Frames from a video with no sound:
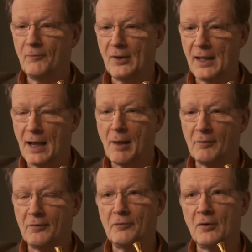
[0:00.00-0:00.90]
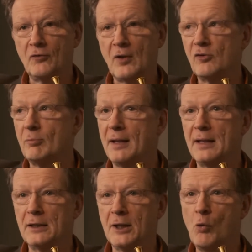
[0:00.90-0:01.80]
to get out on the front of the stage and play
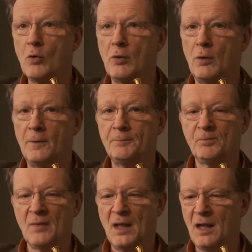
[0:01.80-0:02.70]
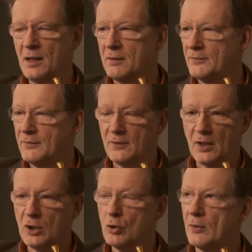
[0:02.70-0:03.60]
a little encore. And I
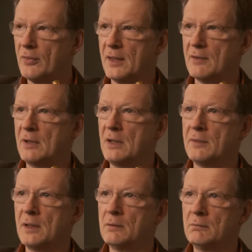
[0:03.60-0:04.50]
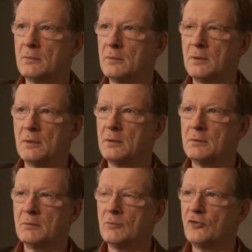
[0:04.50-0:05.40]
couldn't think of anything
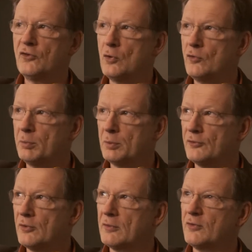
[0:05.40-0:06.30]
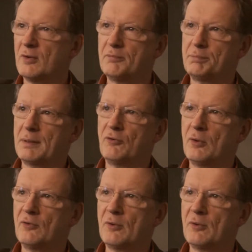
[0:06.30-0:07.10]
suitable, so I was sort of perhaps doing